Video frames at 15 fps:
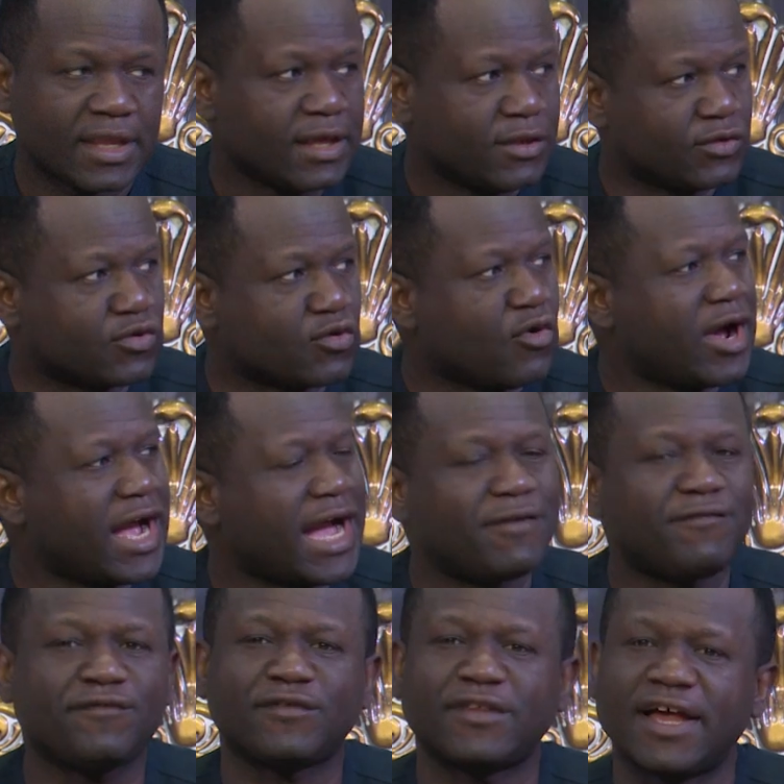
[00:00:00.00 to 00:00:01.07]
So
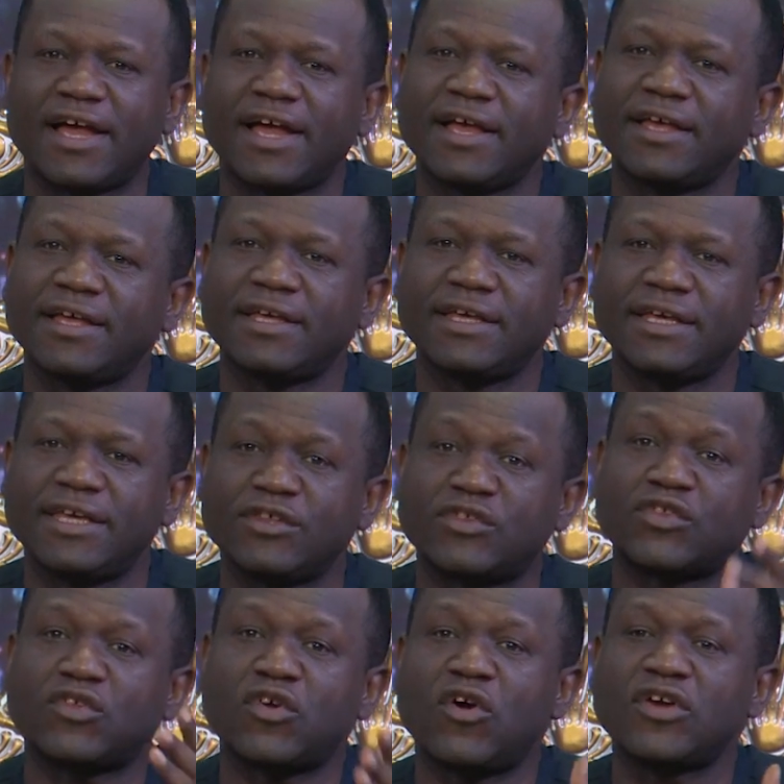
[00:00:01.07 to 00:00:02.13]
after his
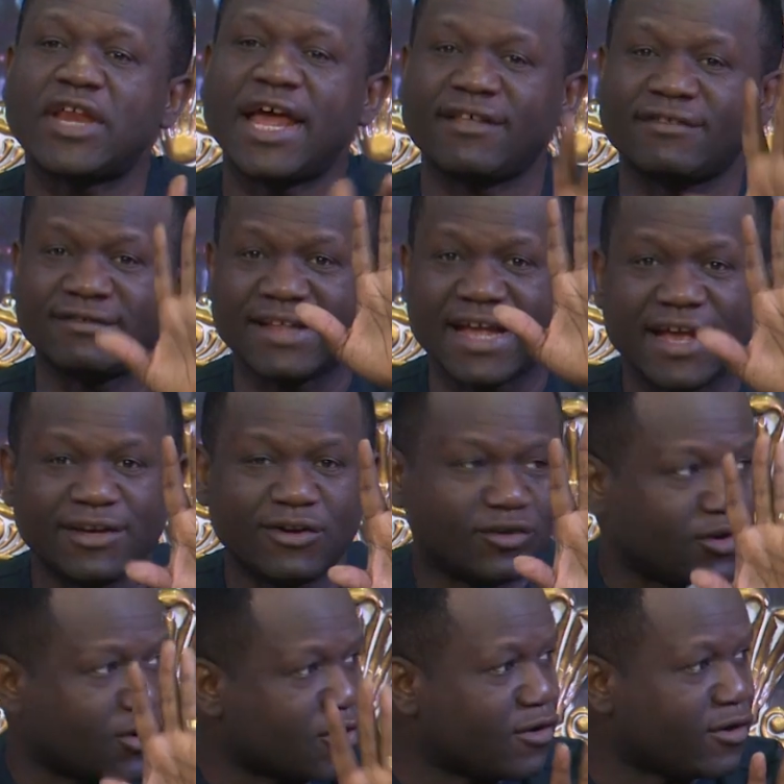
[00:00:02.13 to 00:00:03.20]
son has died on
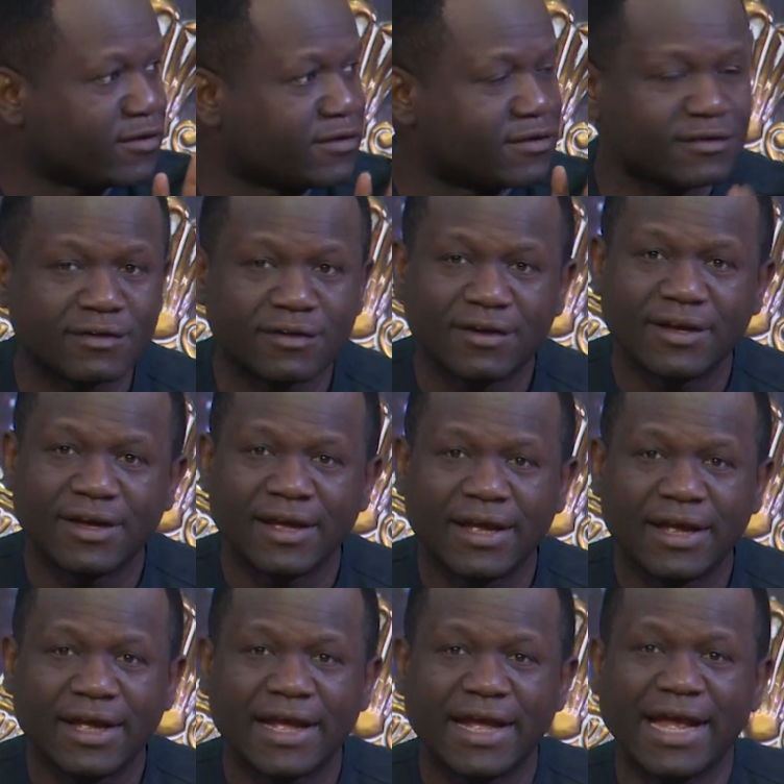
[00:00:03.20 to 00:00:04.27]
the cross
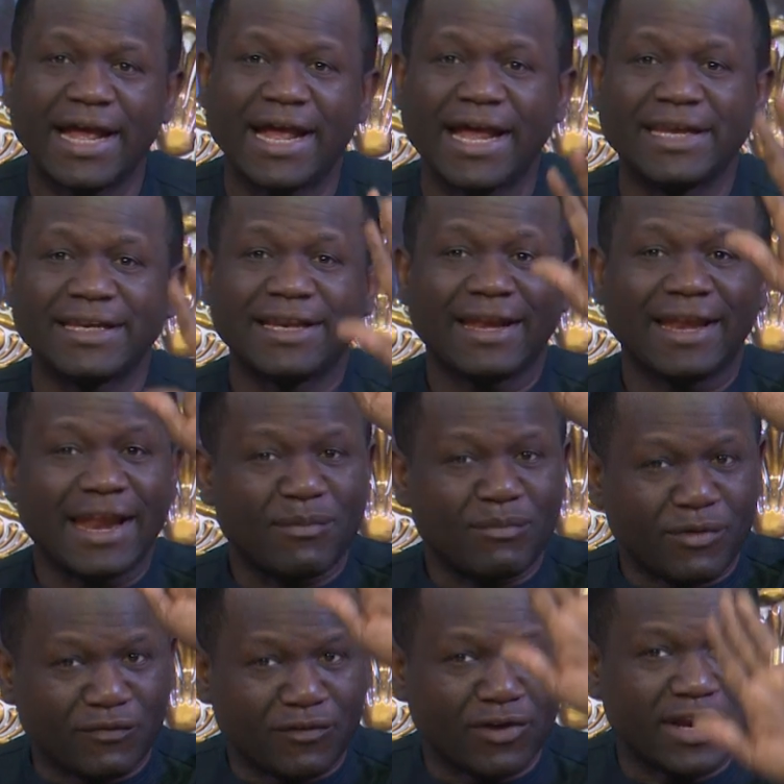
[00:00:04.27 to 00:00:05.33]
and the Lamb
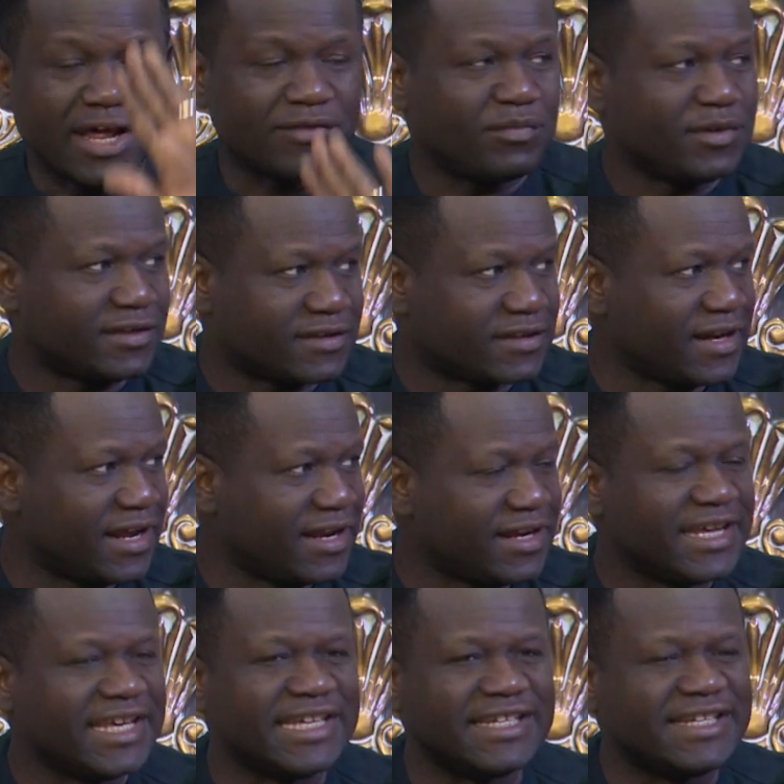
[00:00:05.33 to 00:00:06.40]
of God has been slain,
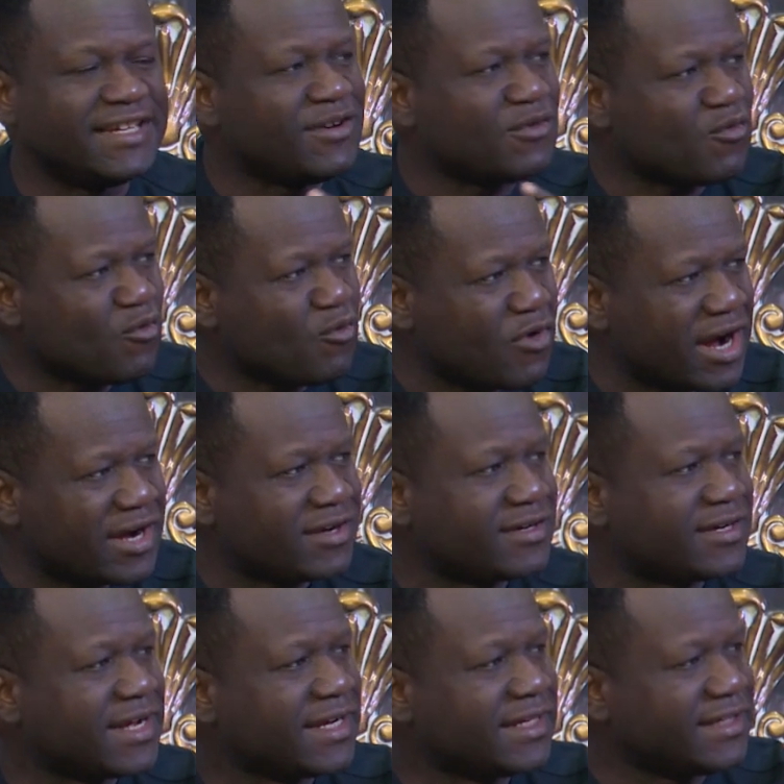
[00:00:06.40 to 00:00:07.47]
he didn't
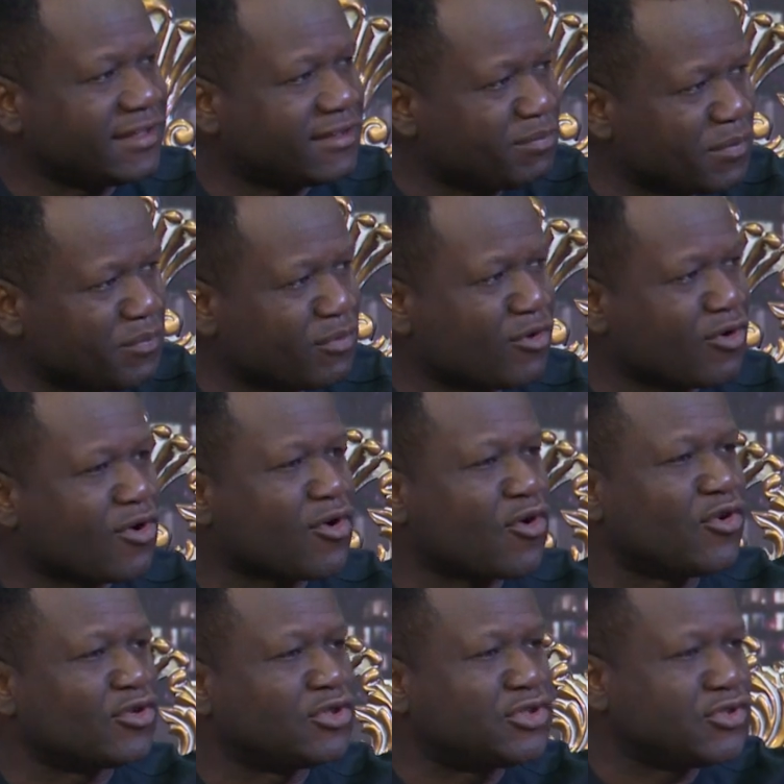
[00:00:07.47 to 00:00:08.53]
want these people
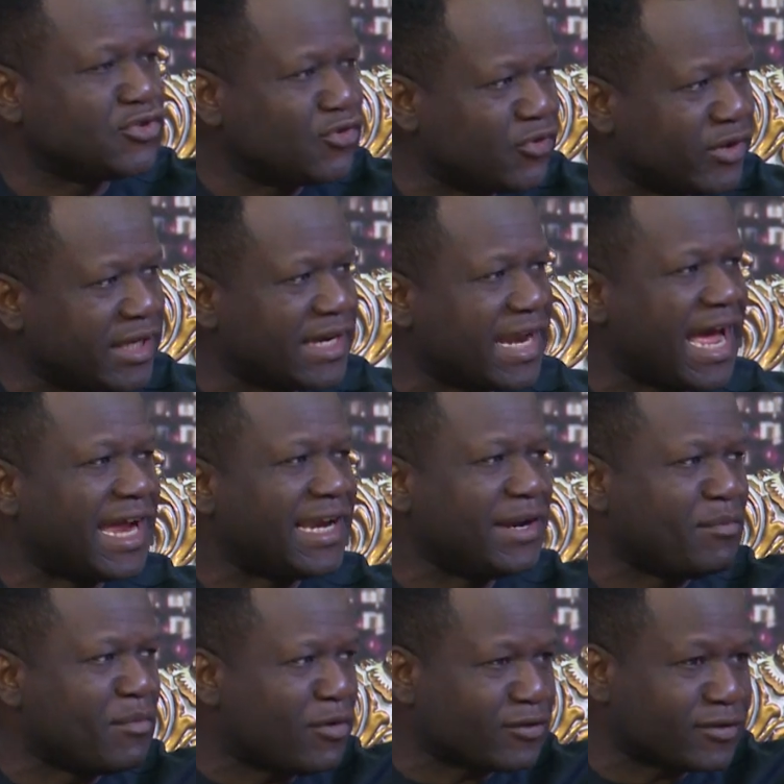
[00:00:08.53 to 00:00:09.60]
continuing
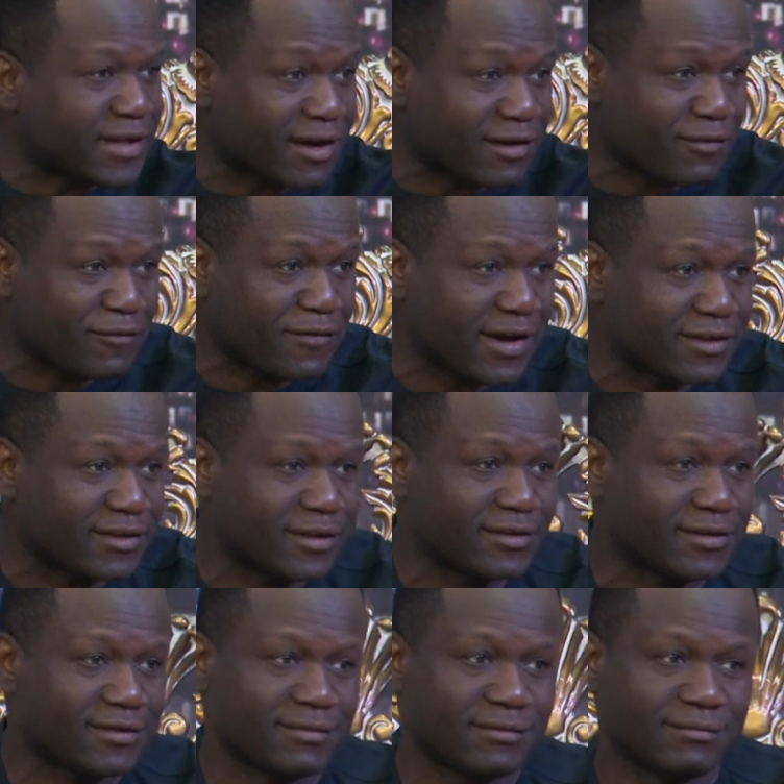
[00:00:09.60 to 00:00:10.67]
animal
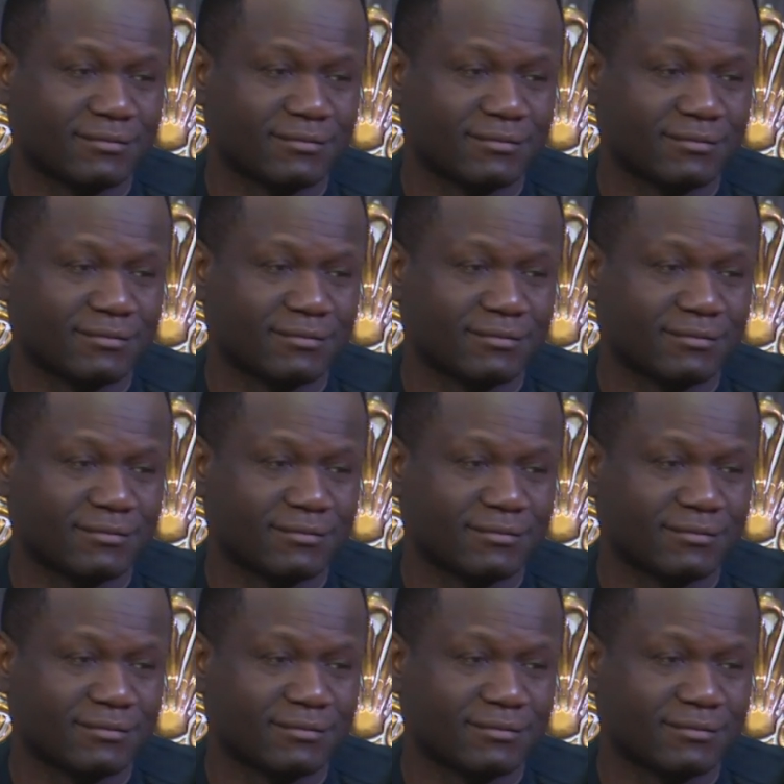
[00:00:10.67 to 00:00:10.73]
sacrifices.